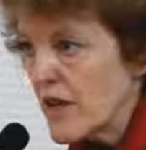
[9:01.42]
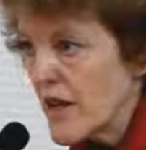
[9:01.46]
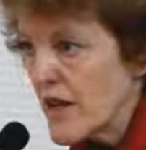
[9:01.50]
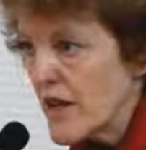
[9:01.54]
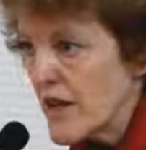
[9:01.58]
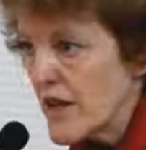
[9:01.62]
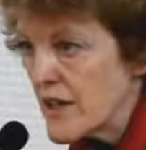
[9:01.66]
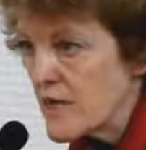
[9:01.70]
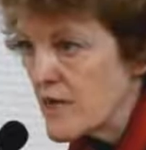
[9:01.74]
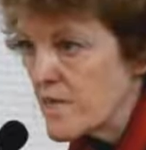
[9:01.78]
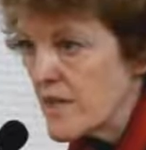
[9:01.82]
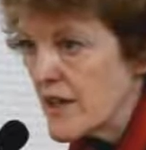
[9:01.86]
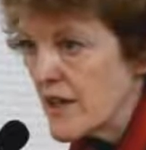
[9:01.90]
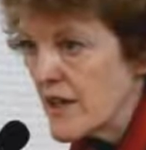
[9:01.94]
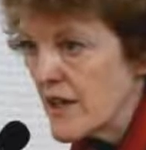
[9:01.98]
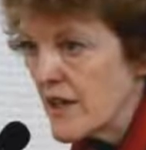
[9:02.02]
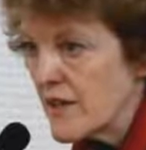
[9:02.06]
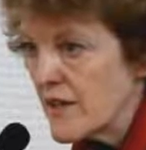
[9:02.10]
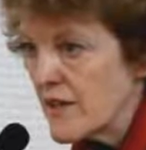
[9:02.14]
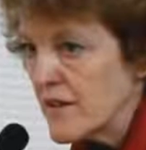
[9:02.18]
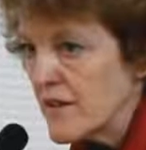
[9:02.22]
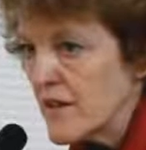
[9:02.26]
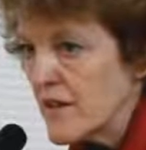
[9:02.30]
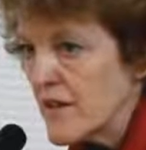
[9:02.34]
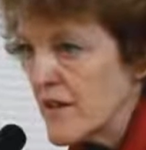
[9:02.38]
economy
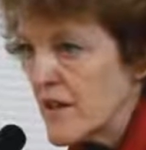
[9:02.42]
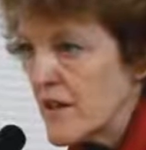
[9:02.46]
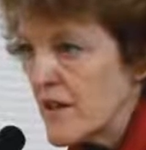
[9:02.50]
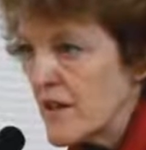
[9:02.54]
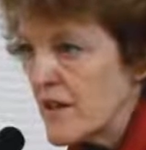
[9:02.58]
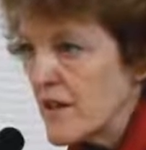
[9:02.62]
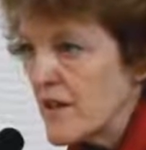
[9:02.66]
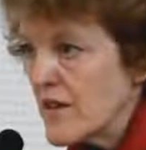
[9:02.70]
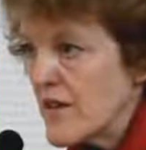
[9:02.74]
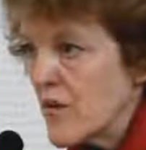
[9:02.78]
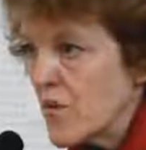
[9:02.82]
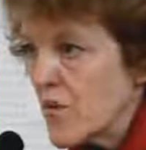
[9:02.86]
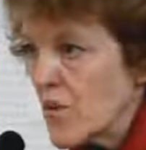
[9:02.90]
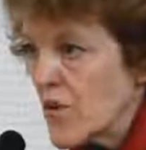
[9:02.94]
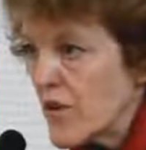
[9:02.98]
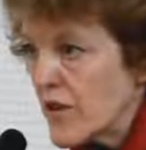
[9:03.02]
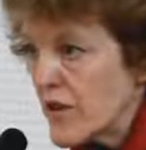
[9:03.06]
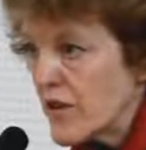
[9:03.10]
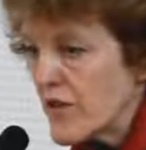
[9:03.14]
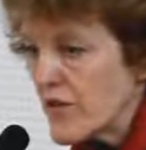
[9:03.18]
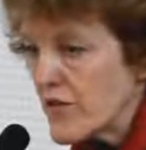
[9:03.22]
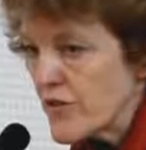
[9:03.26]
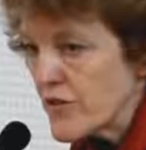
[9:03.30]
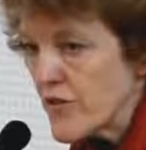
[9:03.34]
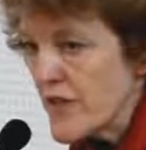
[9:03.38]

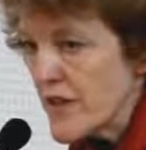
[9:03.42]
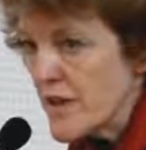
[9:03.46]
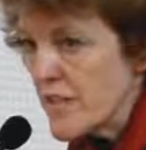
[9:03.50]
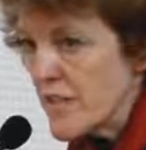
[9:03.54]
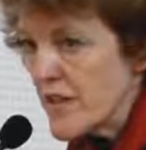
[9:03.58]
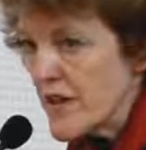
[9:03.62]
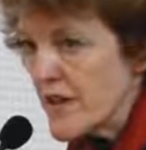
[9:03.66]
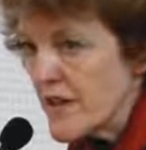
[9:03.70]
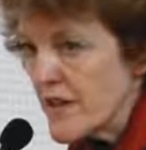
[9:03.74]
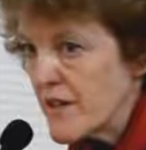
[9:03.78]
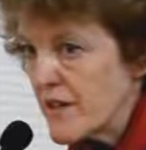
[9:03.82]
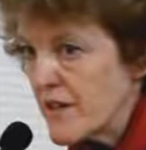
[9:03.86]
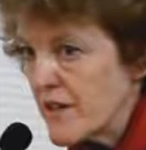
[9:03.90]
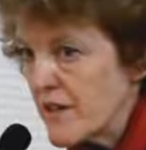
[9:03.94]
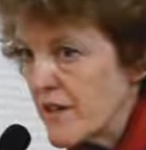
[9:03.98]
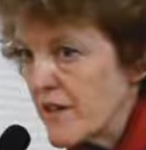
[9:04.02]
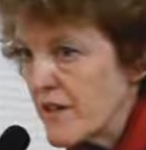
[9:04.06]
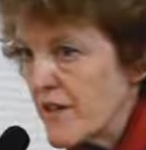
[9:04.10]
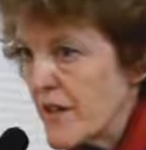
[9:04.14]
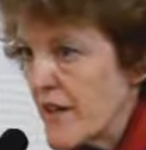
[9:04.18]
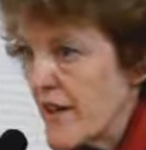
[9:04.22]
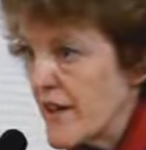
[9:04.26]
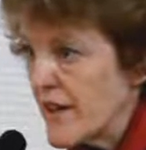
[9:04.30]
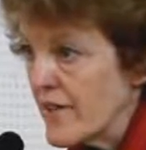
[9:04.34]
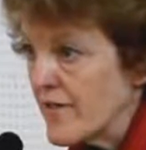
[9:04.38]
Workers come in
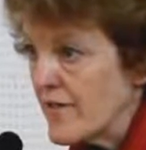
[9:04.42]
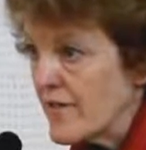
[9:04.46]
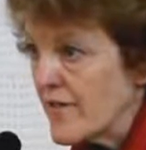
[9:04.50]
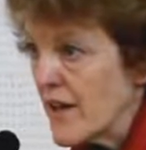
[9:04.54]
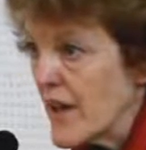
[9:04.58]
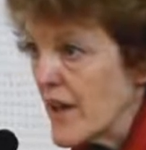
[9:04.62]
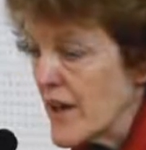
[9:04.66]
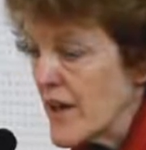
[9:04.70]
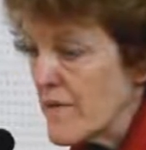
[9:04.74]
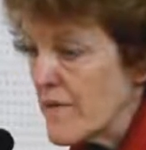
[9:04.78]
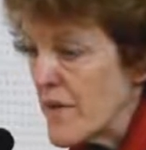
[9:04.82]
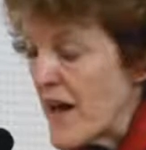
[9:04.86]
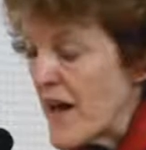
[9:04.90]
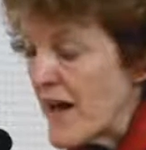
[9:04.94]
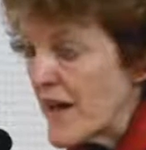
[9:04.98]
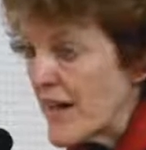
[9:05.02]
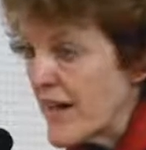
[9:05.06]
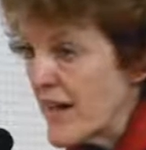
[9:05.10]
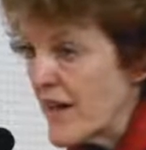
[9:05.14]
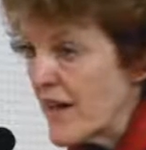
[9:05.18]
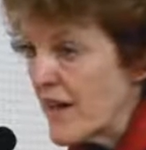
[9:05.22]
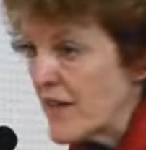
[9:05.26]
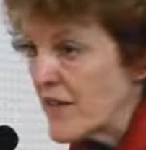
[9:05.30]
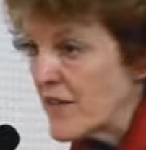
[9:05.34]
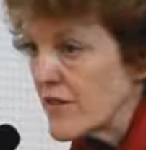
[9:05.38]
and fly back
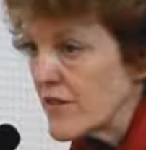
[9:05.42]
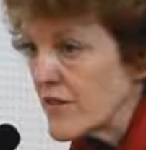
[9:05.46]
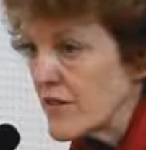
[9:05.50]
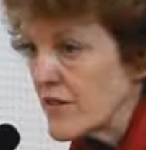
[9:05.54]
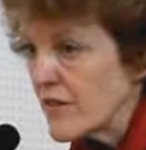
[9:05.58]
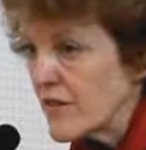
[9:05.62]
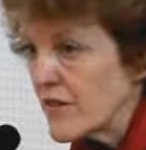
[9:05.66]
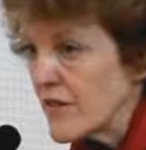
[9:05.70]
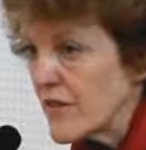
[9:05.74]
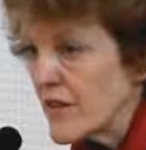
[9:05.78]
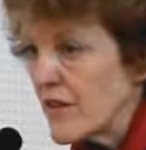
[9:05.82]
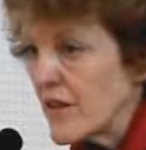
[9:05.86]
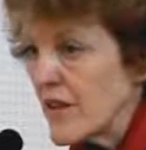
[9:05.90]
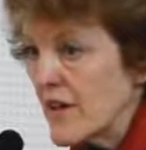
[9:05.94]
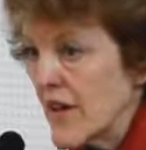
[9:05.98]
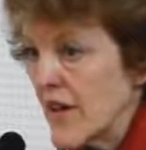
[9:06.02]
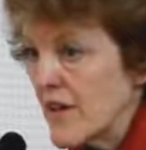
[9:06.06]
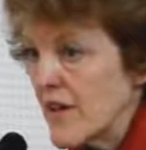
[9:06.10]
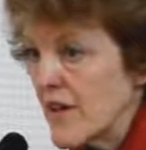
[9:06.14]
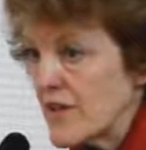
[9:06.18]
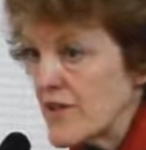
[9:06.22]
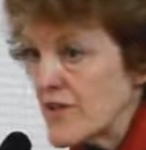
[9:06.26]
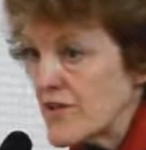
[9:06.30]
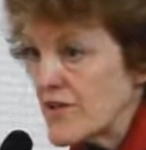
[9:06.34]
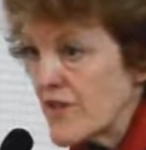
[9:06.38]
out,
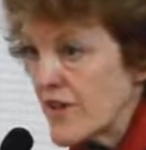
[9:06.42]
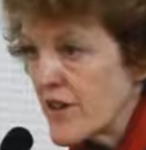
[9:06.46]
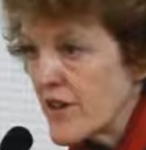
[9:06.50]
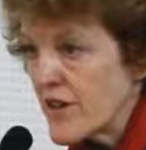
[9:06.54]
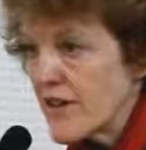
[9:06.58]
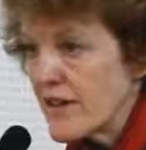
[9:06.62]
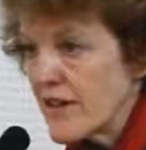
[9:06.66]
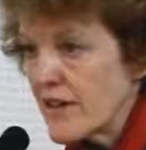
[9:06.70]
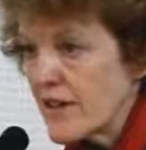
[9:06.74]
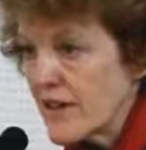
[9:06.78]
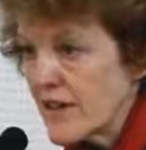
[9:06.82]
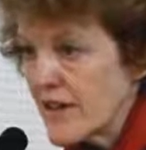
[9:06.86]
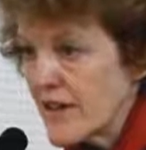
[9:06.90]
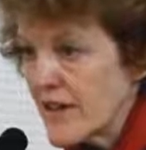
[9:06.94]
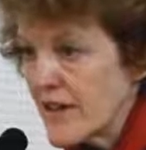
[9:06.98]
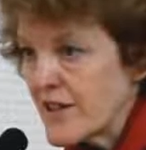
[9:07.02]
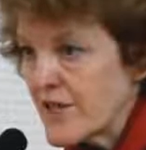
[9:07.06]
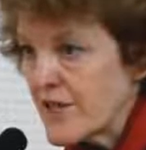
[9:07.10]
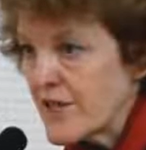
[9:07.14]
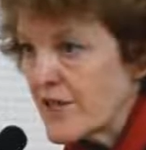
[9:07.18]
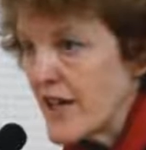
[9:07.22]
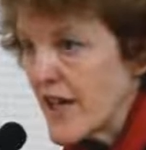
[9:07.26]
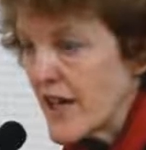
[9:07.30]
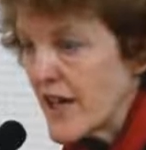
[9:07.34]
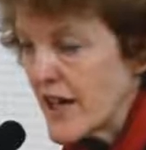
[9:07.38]
and there's very little
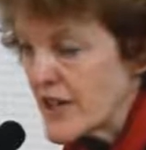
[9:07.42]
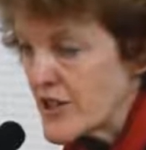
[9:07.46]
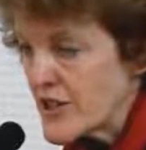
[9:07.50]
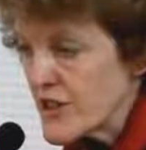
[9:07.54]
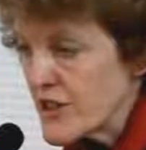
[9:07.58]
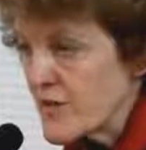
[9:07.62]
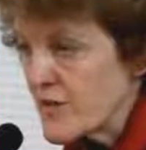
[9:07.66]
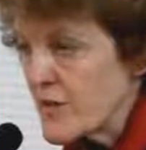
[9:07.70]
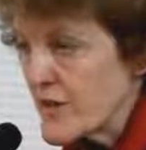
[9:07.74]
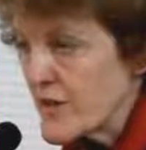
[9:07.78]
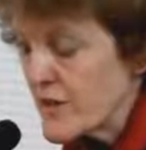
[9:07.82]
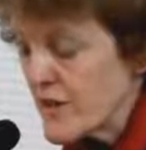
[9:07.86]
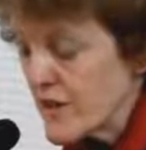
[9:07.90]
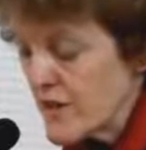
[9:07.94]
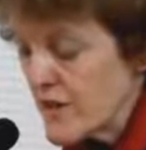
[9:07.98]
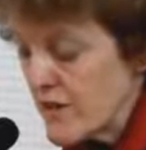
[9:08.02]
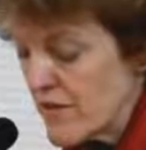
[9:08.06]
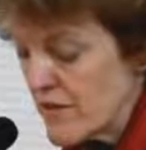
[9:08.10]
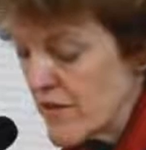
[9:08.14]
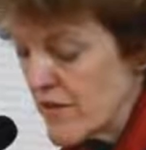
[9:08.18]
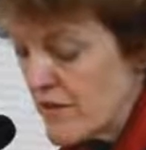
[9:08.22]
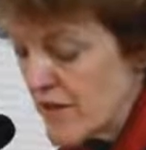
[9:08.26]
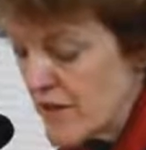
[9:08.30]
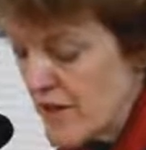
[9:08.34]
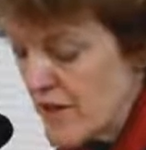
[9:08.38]
interaction with the
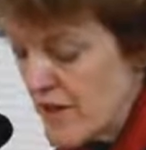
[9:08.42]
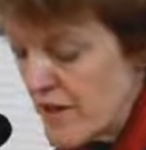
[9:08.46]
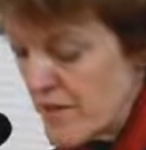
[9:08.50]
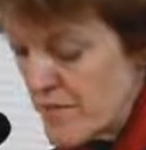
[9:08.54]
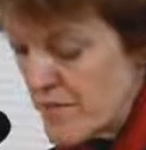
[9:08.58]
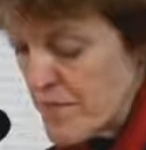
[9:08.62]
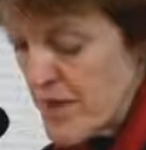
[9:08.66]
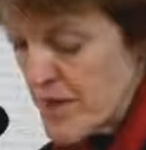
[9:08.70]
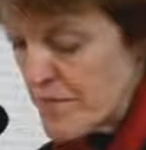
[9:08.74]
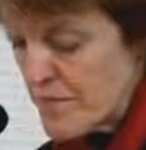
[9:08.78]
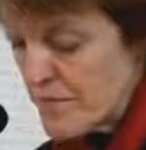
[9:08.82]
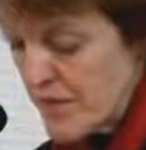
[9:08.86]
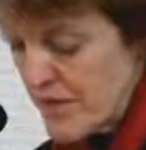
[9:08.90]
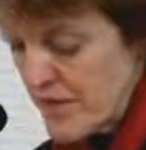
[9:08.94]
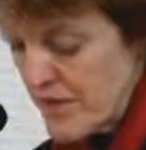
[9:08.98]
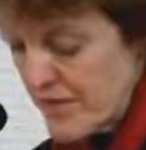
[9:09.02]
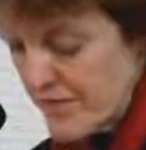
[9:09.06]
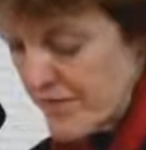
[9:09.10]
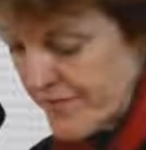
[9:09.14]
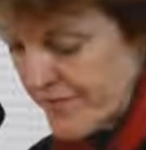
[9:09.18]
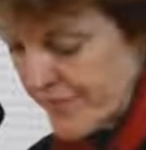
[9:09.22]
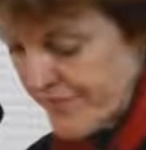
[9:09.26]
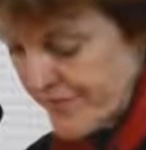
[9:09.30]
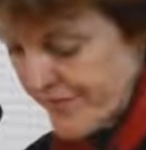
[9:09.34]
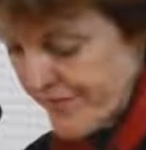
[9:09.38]
local uh, people.
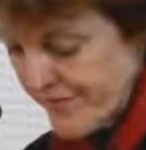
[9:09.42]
